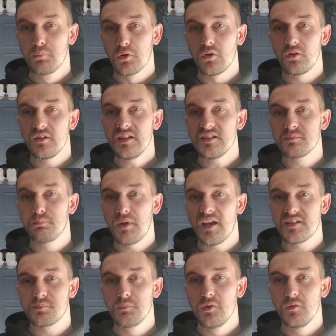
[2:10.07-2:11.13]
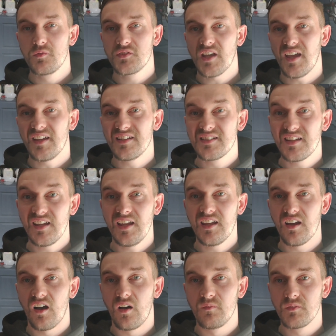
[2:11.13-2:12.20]
but its best moveset is
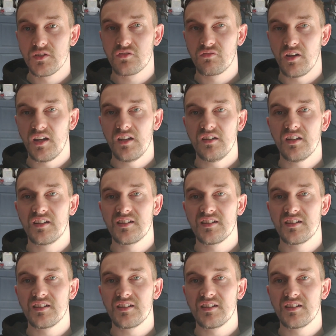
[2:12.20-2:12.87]
here on the screen.